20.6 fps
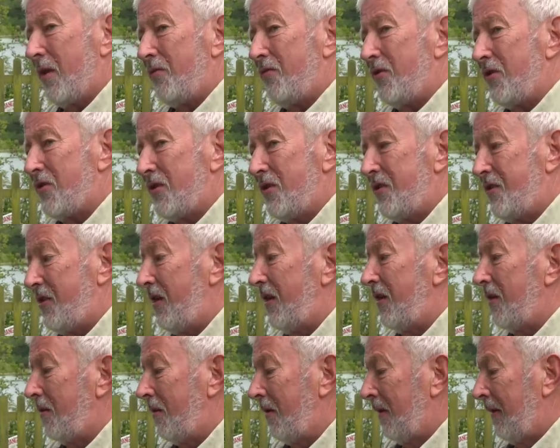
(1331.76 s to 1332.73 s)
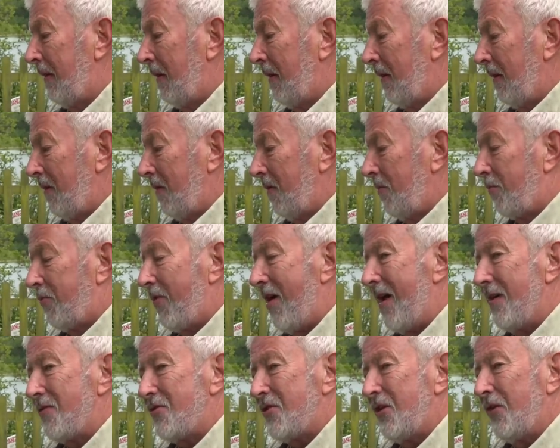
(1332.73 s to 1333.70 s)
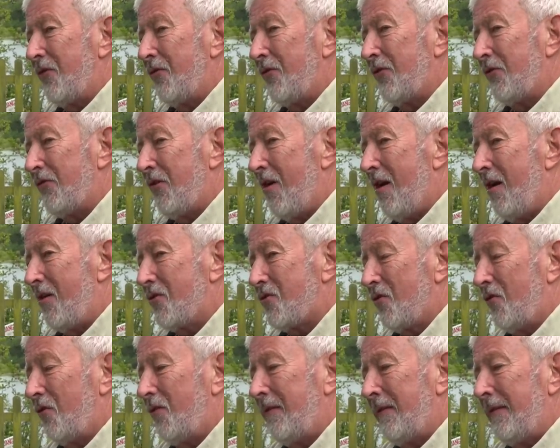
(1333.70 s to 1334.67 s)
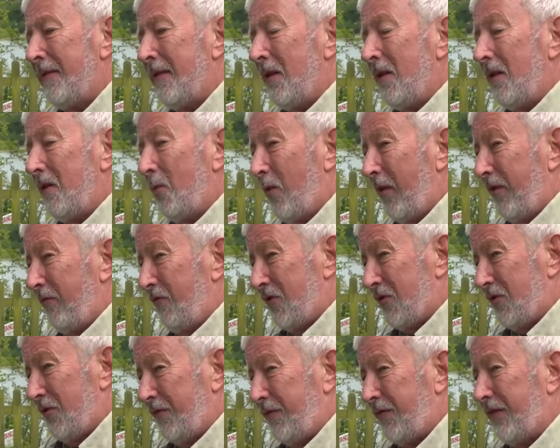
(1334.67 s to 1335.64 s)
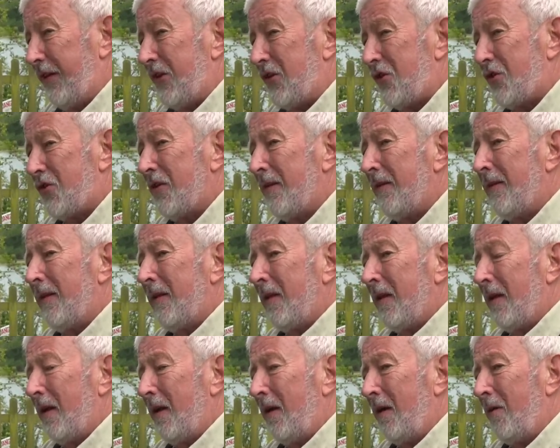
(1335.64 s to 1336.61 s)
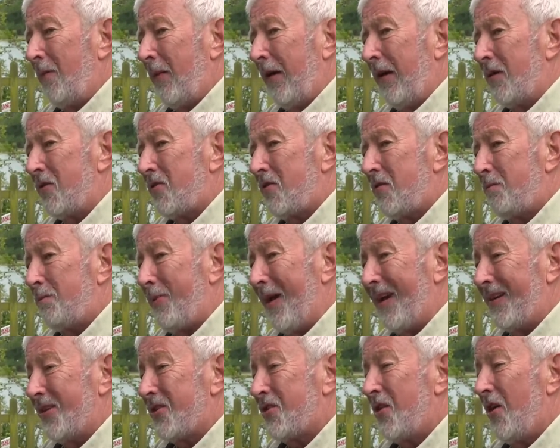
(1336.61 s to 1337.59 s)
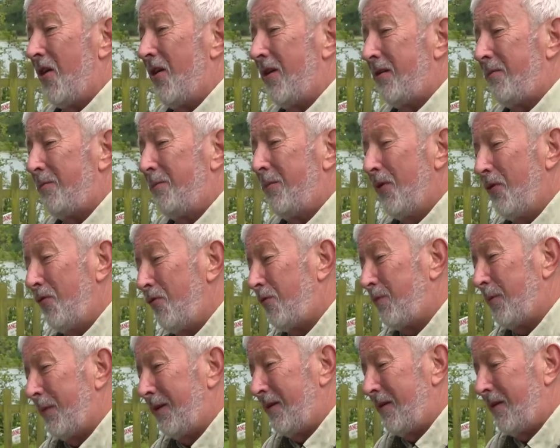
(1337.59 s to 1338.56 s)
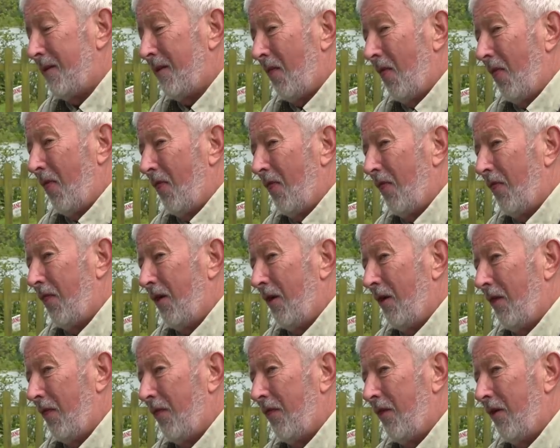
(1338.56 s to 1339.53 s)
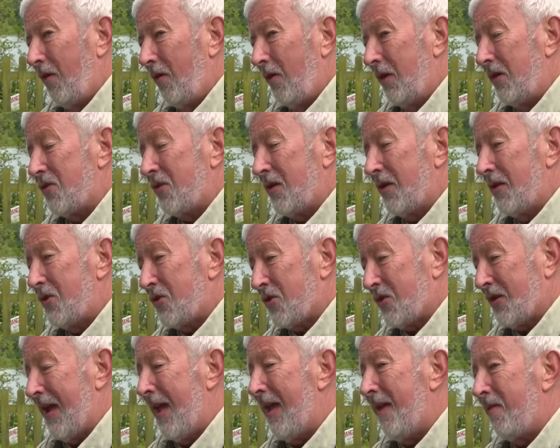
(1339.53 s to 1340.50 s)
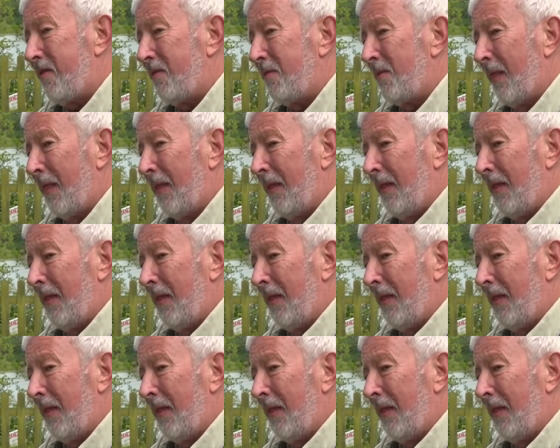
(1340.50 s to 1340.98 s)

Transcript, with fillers: whether it's a deer, browsing on grass or whether it's a fish, um, it's bankside movement that, that is going to scare them.